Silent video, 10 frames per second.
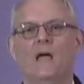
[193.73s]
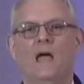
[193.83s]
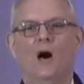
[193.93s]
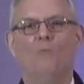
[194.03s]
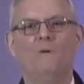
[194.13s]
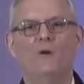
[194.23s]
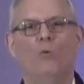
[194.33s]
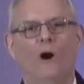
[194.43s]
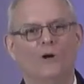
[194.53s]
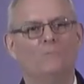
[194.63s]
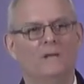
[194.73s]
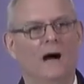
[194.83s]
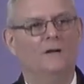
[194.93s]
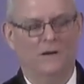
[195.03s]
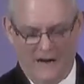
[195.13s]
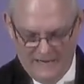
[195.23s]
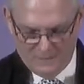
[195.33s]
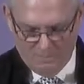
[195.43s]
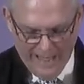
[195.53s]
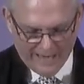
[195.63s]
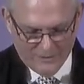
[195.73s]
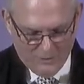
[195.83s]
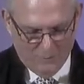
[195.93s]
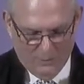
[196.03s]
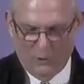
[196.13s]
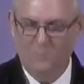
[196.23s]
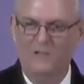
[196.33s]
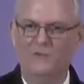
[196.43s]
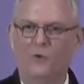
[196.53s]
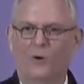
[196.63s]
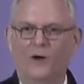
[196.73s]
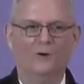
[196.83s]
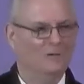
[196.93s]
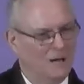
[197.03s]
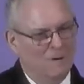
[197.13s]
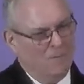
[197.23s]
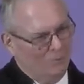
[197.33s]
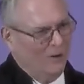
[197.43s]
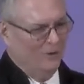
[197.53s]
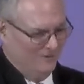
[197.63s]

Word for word: Help me welcome Dr. Ice back to the podium, if you will. Come up, brother.